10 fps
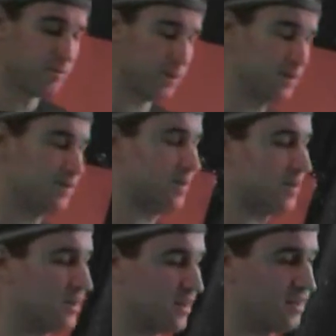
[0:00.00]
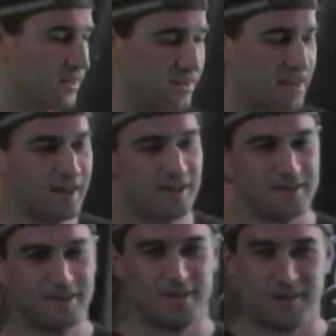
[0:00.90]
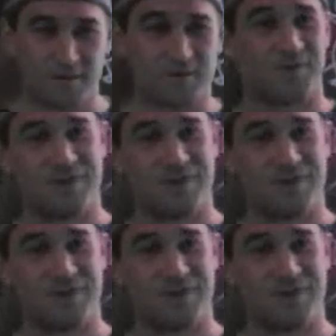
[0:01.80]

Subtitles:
But, yeah, that was the